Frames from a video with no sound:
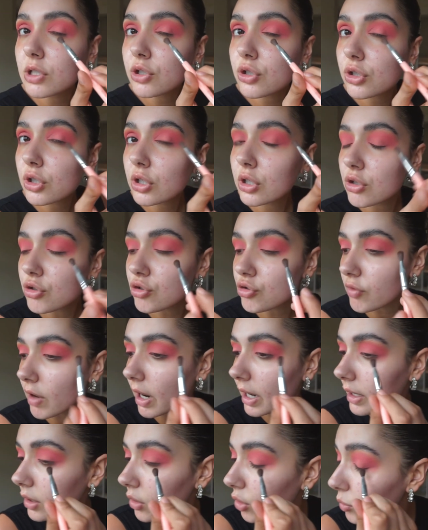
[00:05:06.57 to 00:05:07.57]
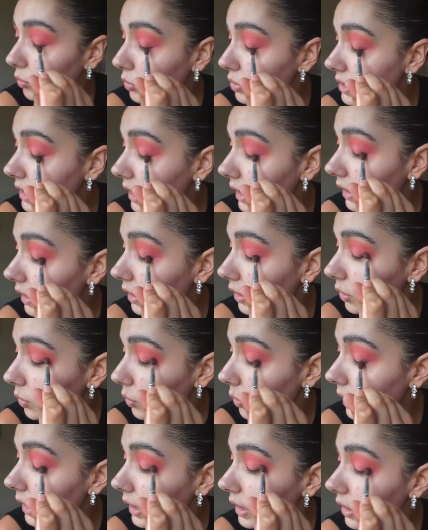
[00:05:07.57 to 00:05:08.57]
just going to drag it almost like a little
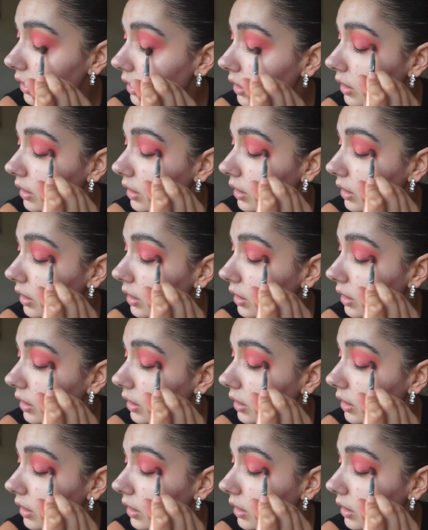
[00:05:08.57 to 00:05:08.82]
wing